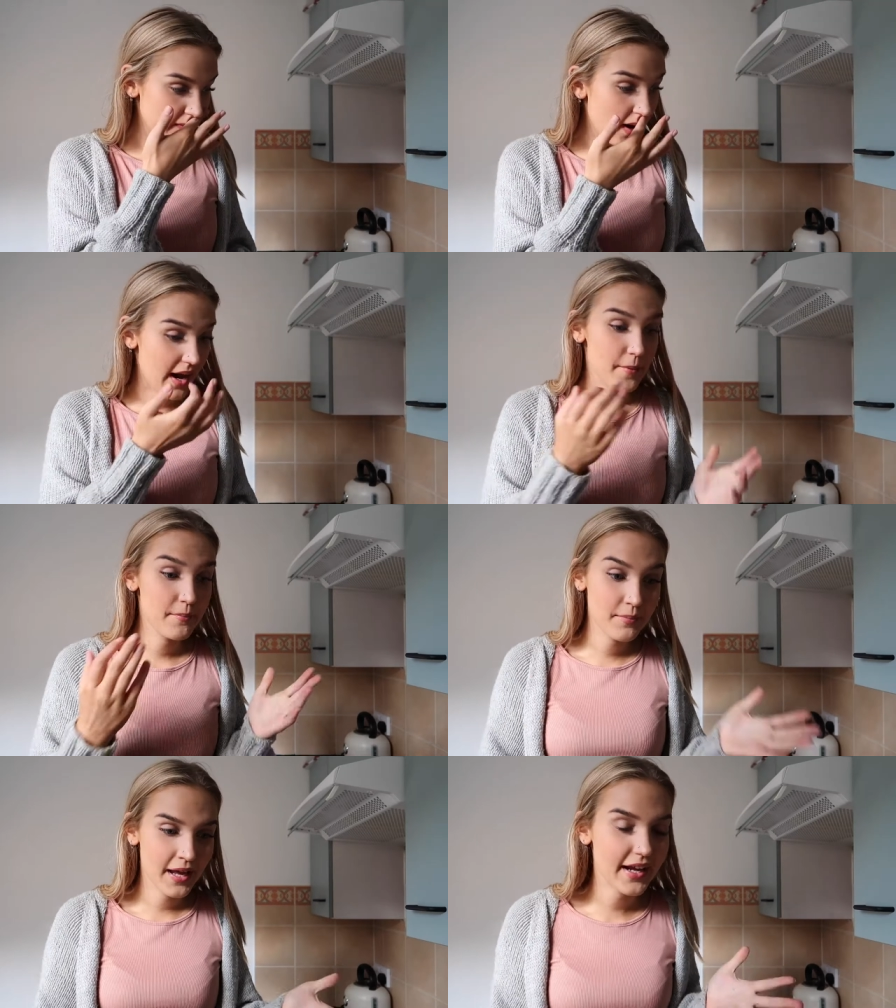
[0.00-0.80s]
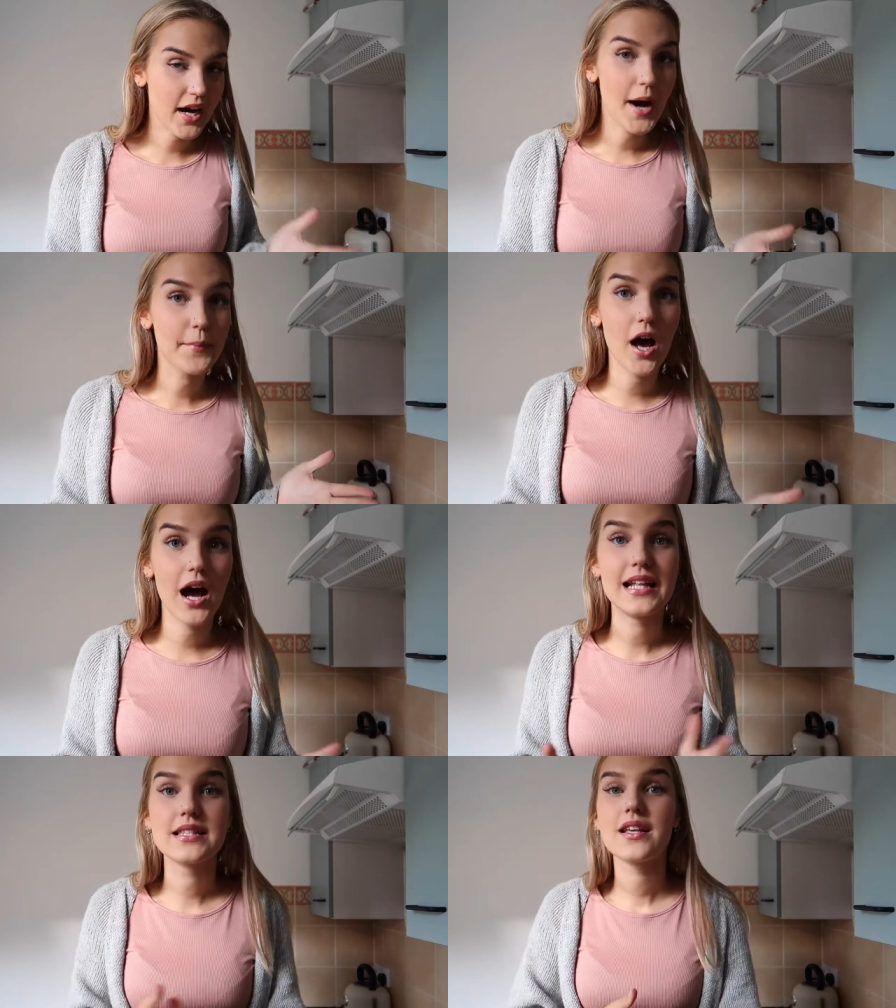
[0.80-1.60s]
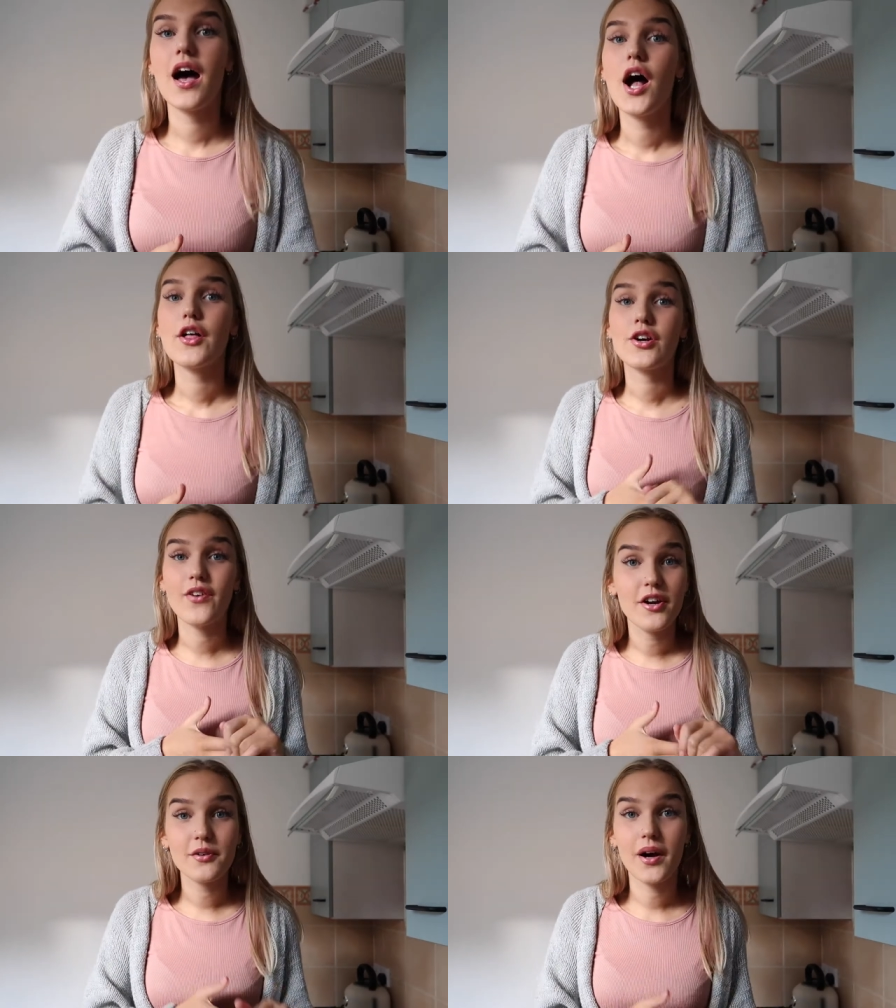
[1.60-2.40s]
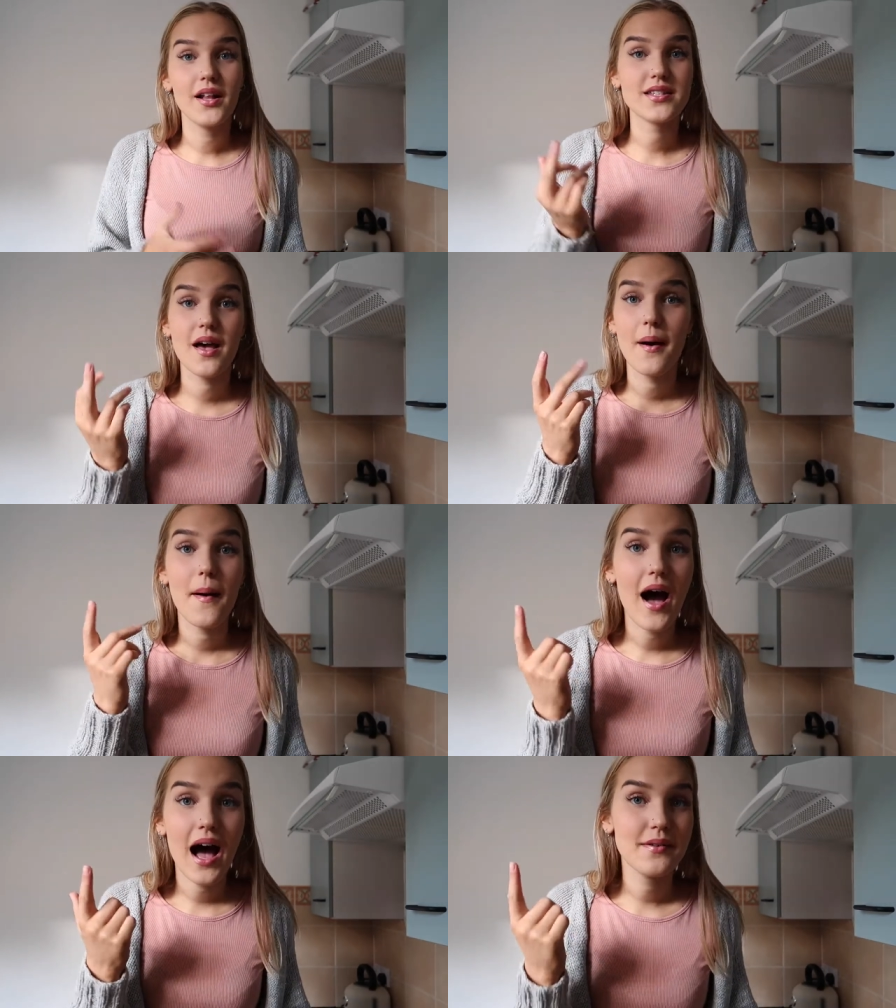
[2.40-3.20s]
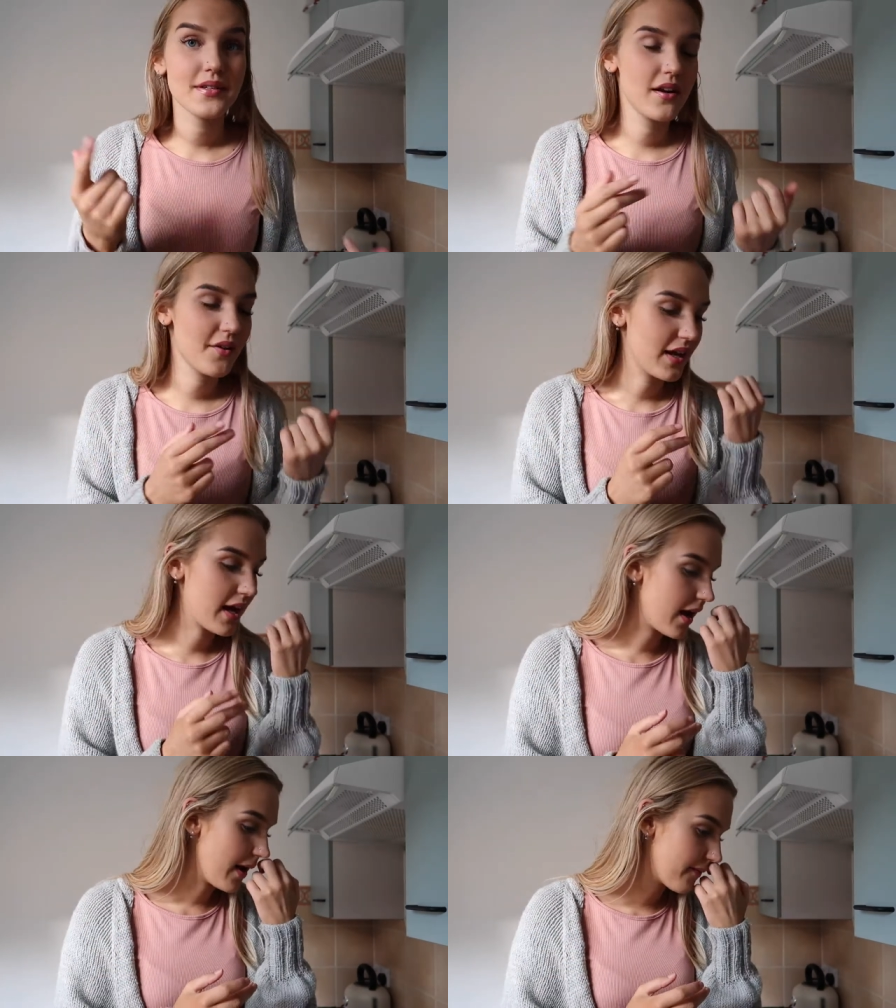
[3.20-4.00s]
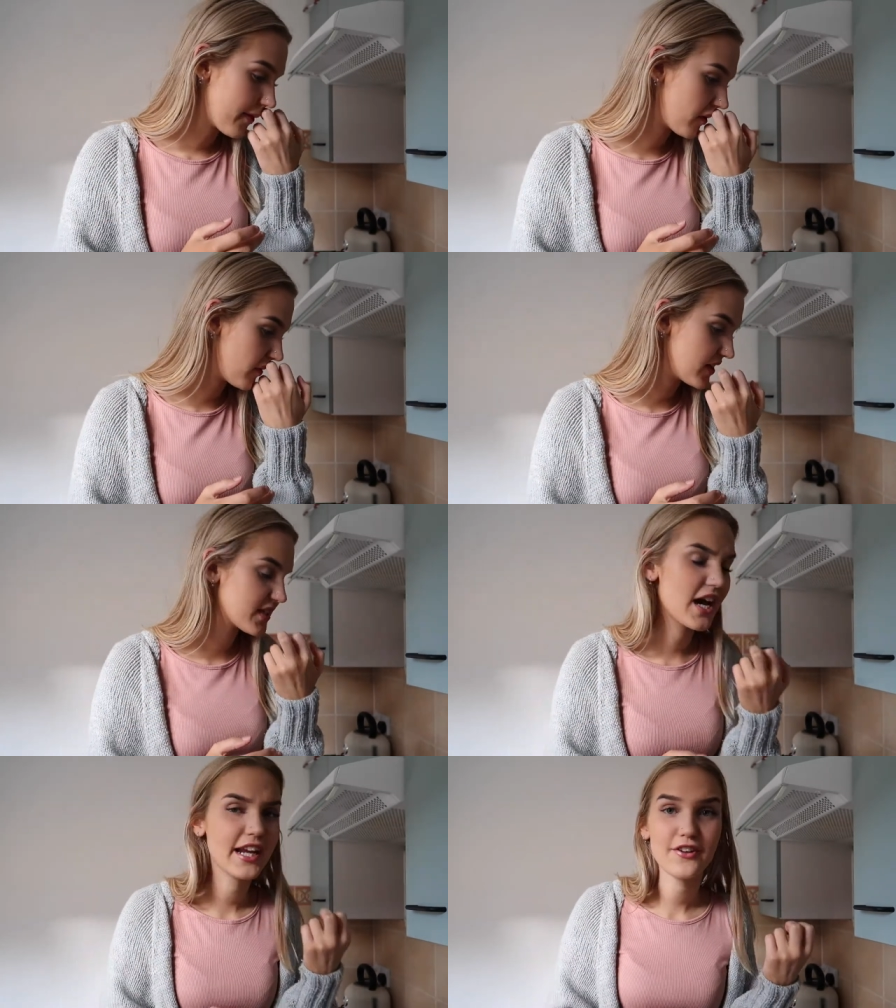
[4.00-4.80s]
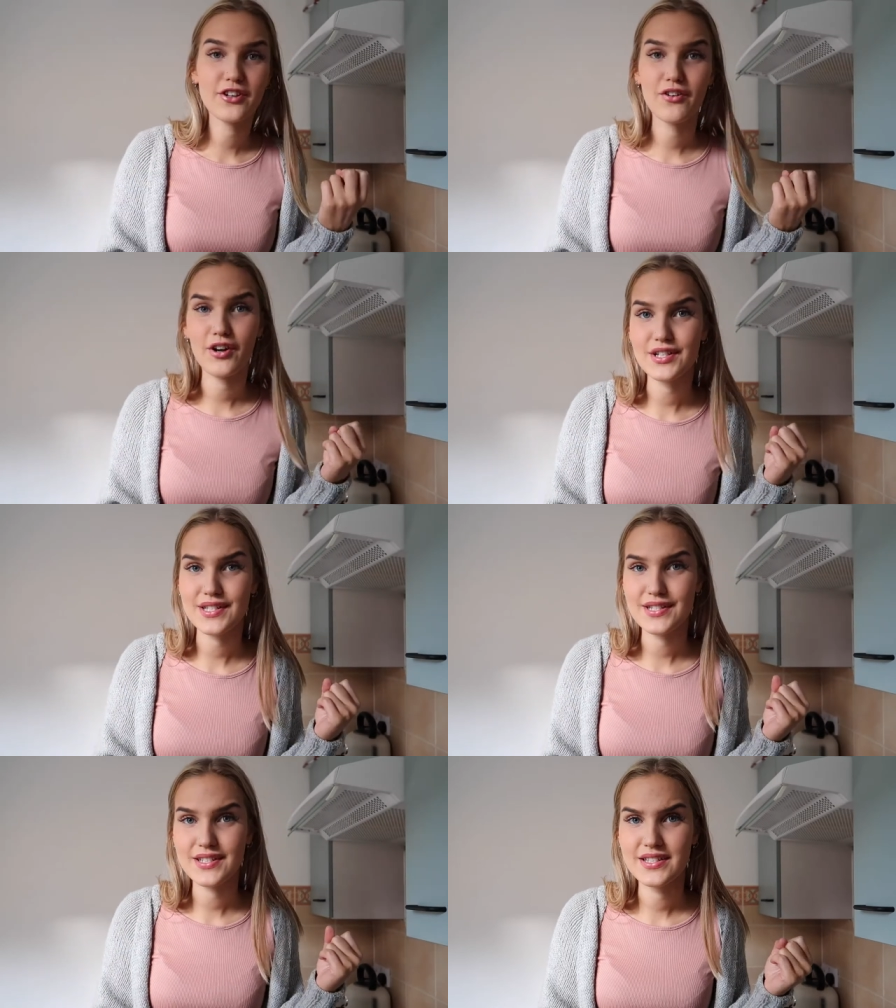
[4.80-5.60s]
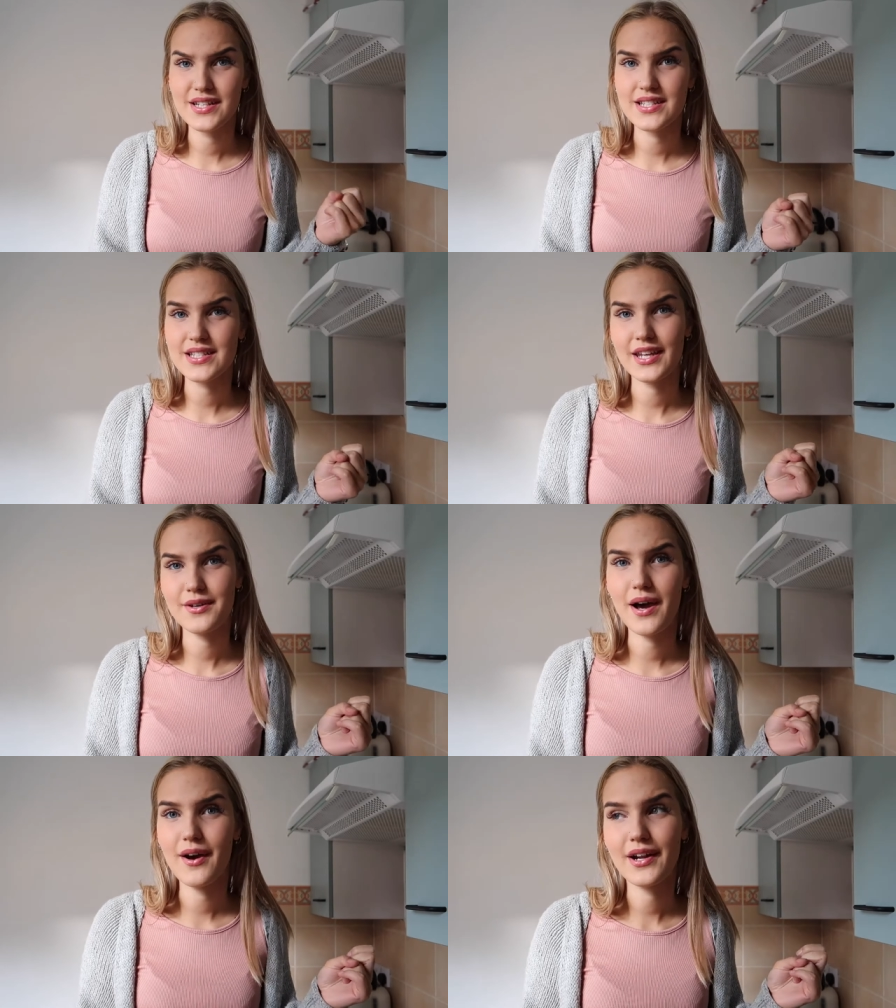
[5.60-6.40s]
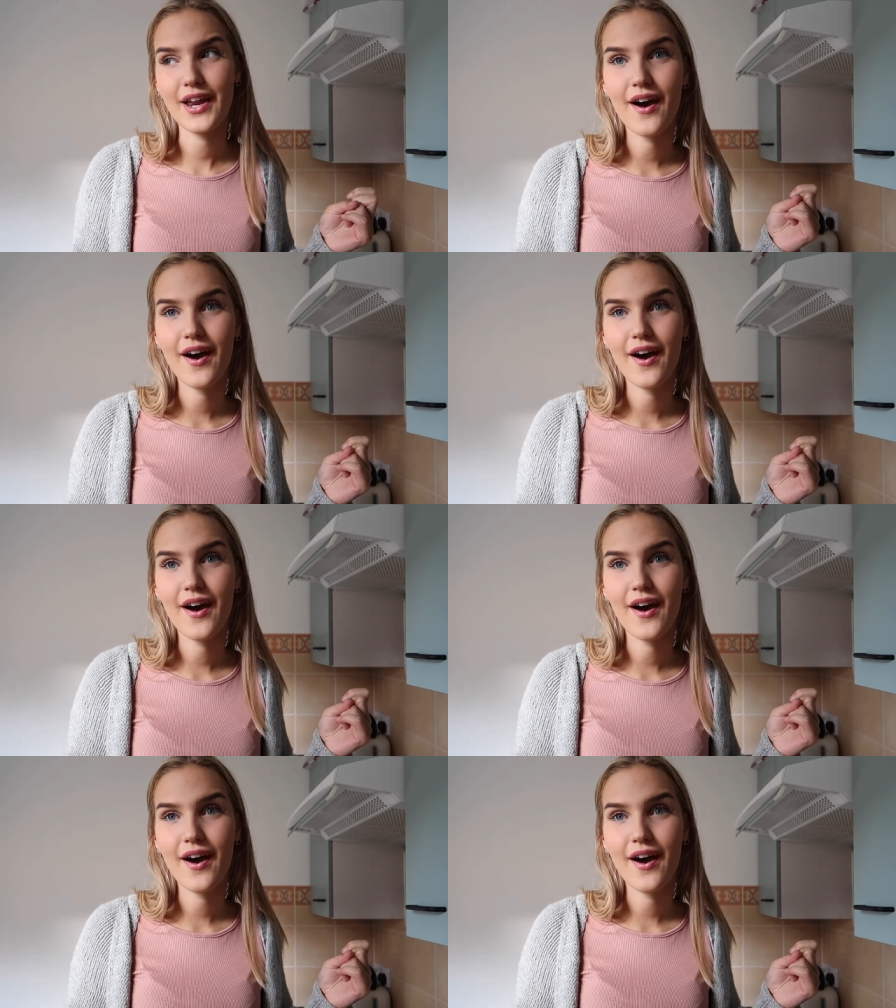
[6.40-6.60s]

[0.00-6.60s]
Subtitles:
Right, pick up lines. Corona ones, absolutely love it. I love the one where it's like, if Corona doesn't take you out, can